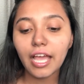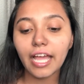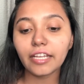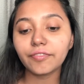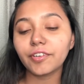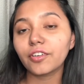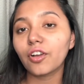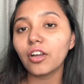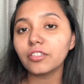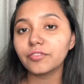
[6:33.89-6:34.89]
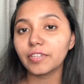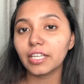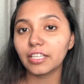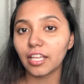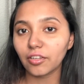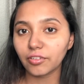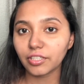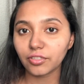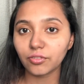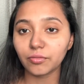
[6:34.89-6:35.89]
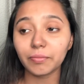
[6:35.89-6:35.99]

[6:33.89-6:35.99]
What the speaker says: And if you're not really yellow undertone,